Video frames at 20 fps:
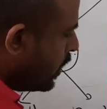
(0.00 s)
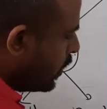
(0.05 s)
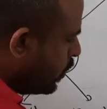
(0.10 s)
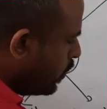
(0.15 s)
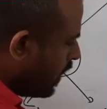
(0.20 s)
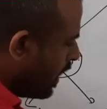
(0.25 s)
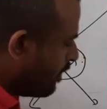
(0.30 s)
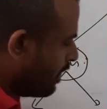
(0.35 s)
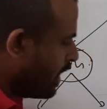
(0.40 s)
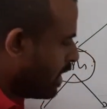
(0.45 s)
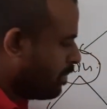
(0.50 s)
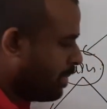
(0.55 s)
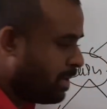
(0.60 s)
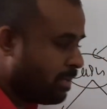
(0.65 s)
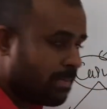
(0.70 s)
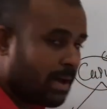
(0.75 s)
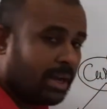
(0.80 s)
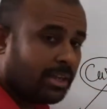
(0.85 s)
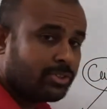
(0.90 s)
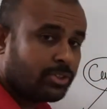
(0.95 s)
you will have a
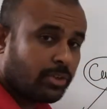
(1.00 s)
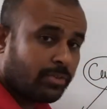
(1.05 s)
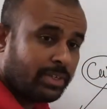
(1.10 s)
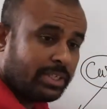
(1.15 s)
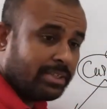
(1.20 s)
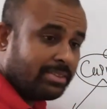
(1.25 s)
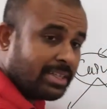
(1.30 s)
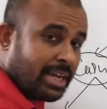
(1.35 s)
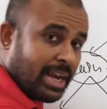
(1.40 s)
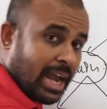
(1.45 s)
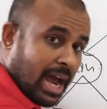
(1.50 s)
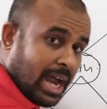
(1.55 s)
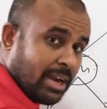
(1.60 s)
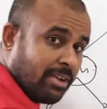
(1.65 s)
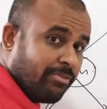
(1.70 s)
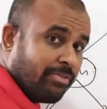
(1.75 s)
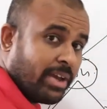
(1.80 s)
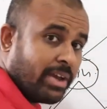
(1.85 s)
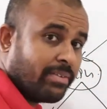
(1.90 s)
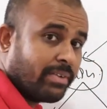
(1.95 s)
debit balance, so which is an
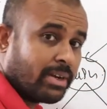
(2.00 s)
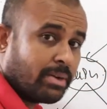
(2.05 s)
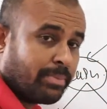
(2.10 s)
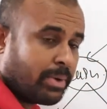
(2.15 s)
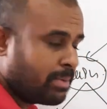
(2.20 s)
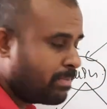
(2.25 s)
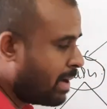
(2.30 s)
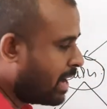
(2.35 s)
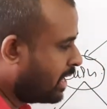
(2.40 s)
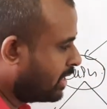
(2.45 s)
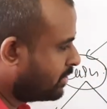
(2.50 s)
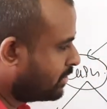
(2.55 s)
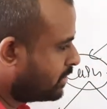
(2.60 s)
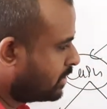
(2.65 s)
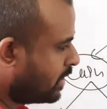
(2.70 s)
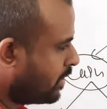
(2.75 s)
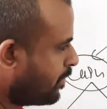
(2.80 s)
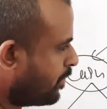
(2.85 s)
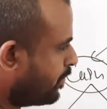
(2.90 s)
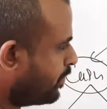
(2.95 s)
unfavorable balance.